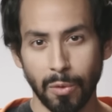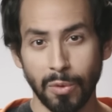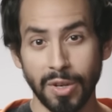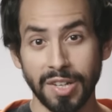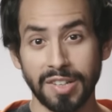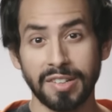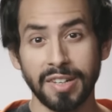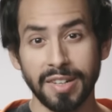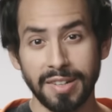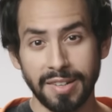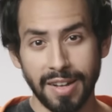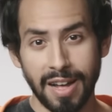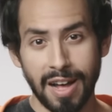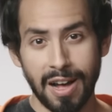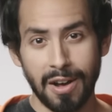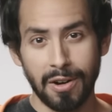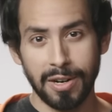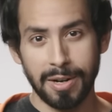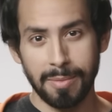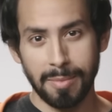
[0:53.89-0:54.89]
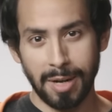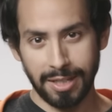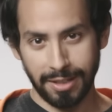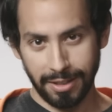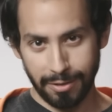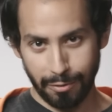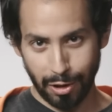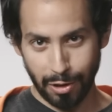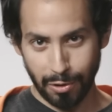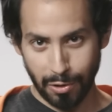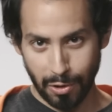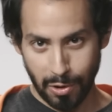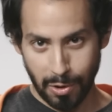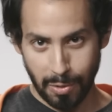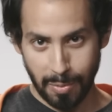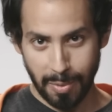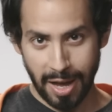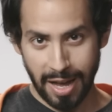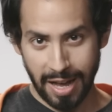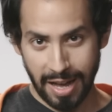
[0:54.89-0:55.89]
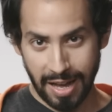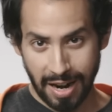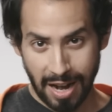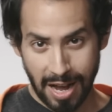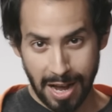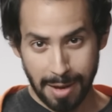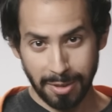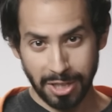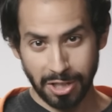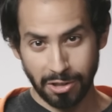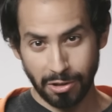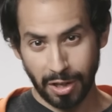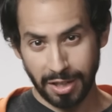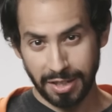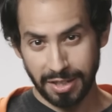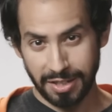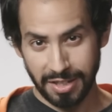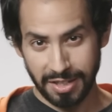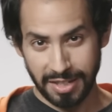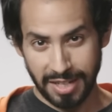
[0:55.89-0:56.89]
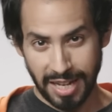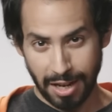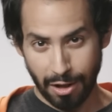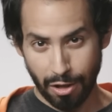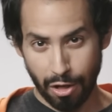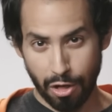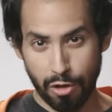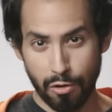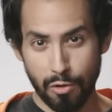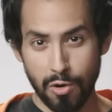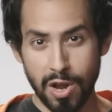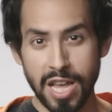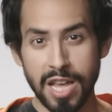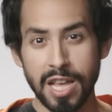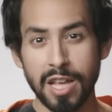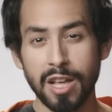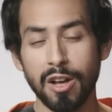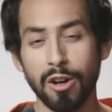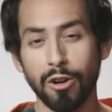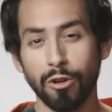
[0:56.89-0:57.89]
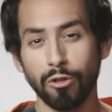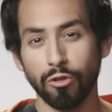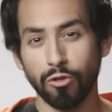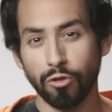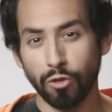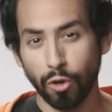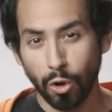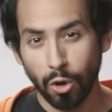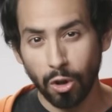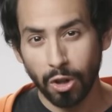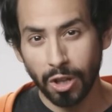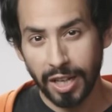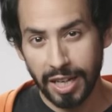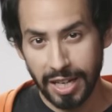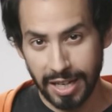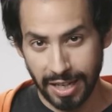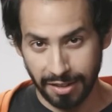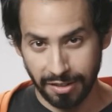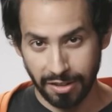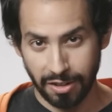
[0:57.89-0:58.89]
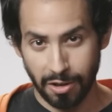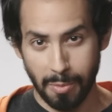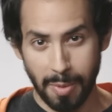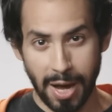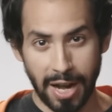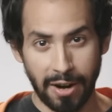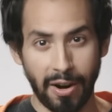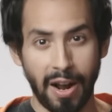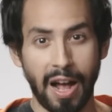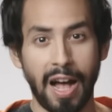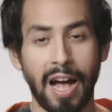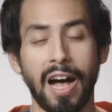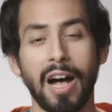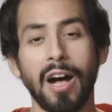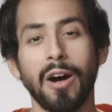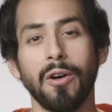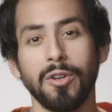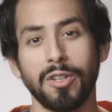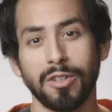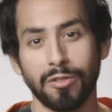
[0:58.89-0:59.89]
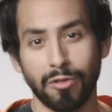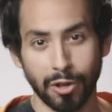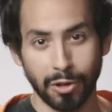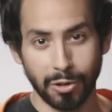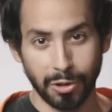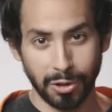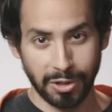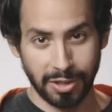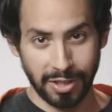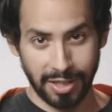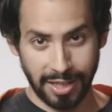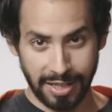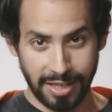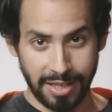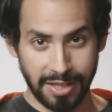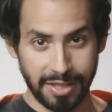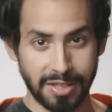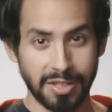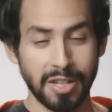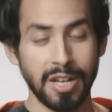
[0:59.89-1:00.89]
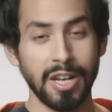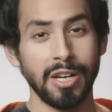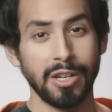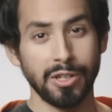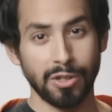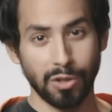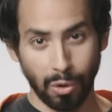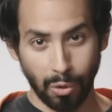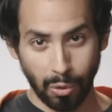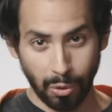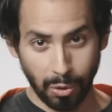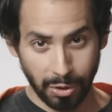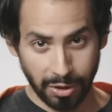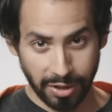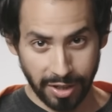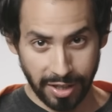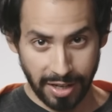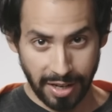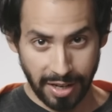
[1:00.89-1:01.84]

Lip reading: We sit down in my living room, and I am instructed to take 3 full hits, no matter how difficult it is to hold it